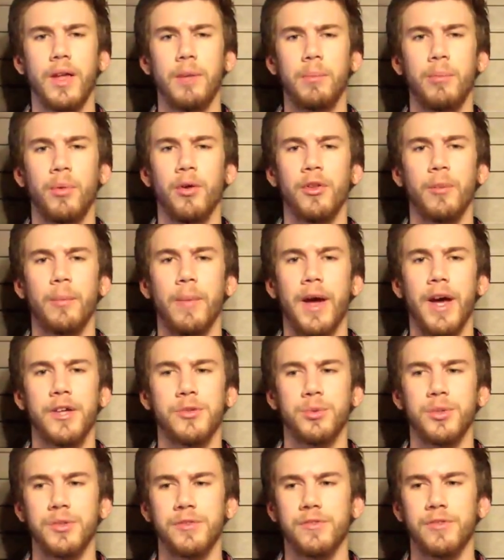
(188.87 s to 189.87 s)
They bowled him
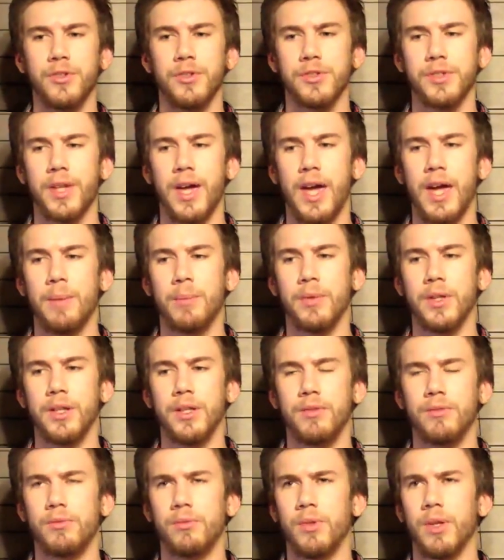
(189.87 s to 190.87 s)
out when he first came, but
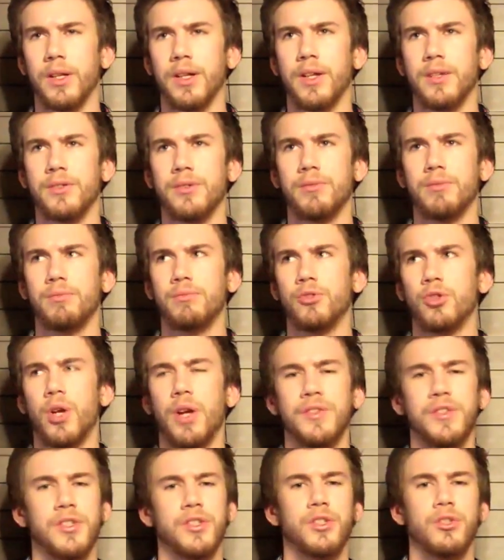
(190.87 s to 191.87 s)
he, I guess,
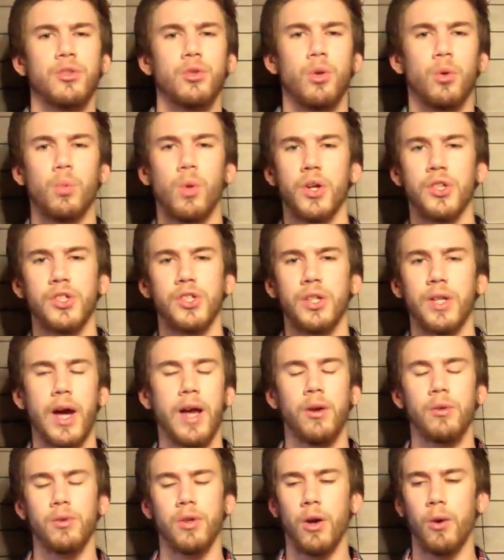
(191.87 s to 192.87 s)
transition to a Russian,
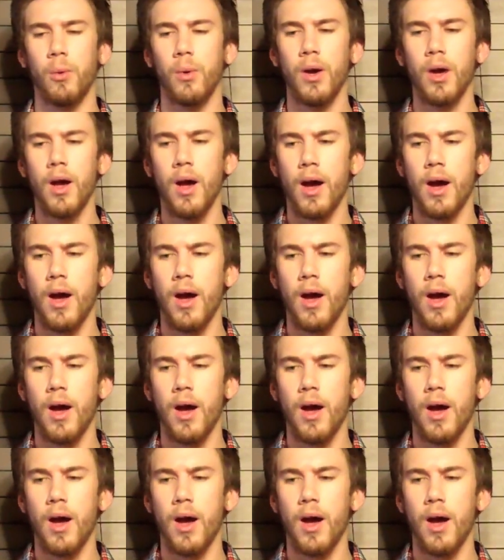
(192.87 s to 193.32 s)
I don't know.